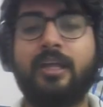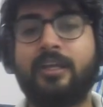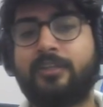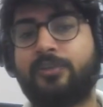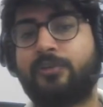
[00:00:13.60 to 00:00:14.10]

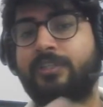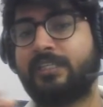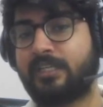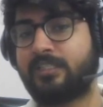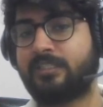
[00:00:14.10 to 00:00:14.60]
So
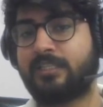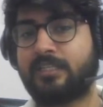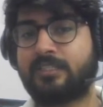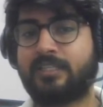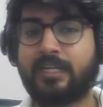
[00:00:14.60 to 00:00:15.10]
these are the
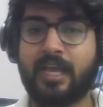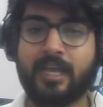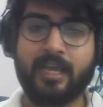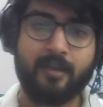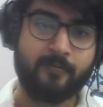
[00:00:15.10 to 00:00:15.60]
skills that I
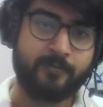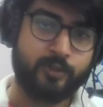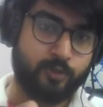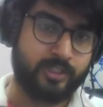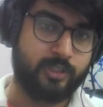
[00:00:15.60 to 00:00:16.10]
have
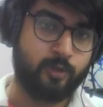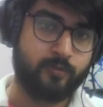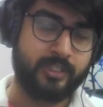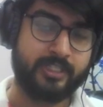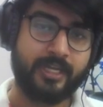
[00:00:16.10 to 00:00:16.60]
chosen
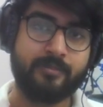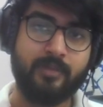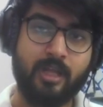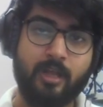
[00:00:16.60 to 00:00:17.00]
over time